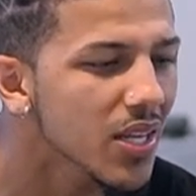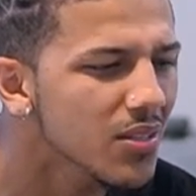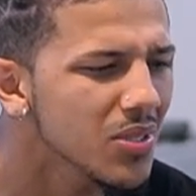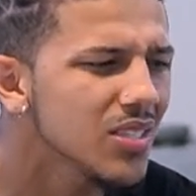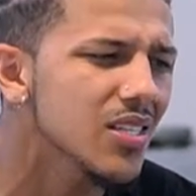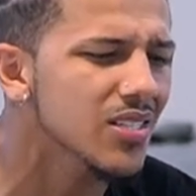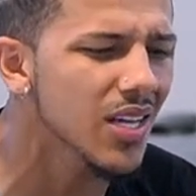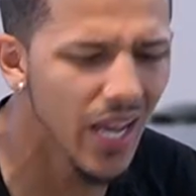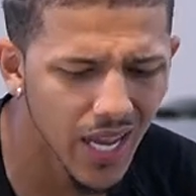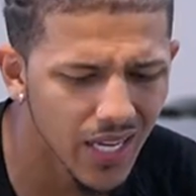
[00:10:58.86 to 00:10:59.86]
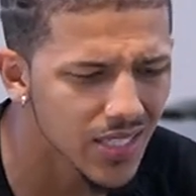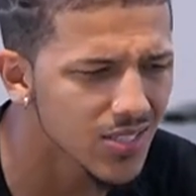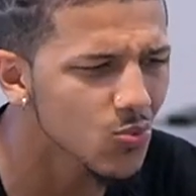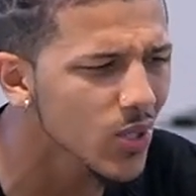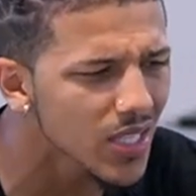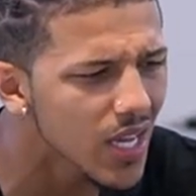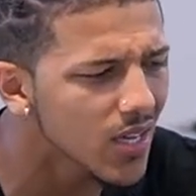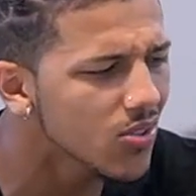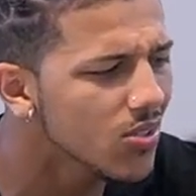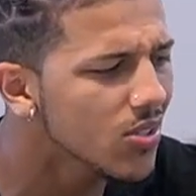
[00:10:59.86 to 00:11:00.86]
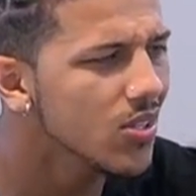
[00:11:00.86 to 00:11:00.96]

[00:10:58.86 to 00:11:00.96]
about to be just engaged. What the hell?